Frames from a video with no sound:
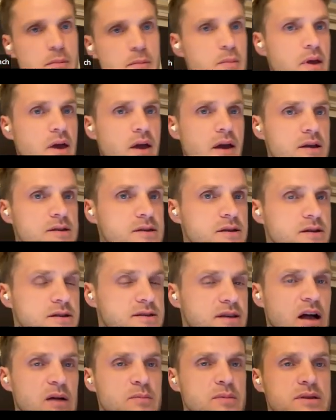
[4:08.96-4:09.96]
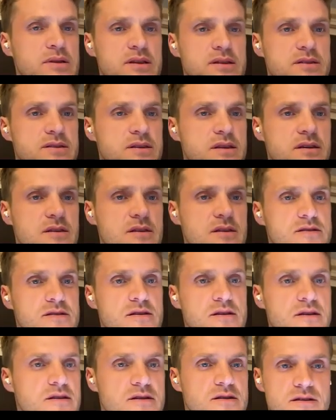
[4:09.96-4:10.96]
MK is going to tell me that zinc is
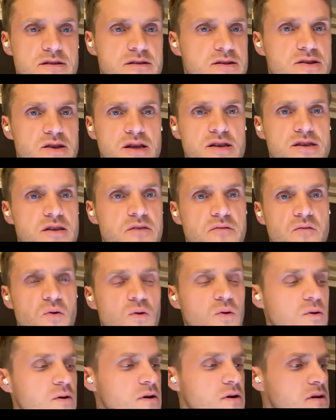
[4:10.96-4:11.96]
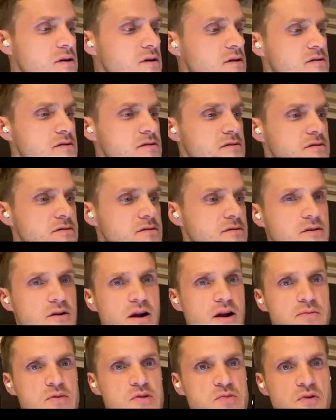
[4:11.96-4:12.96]
like 64
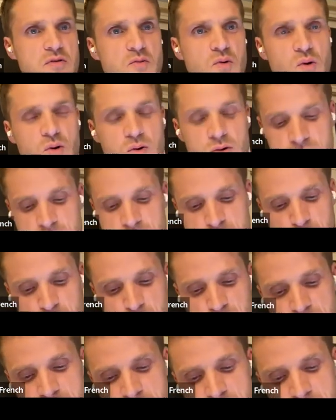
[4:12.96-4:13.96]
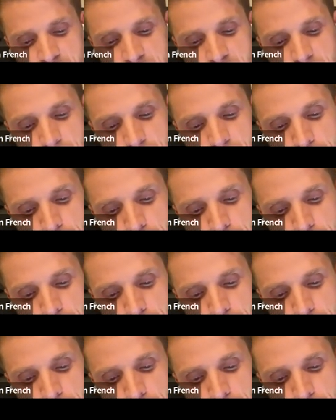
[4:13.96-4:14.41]
grams per mole or something like that.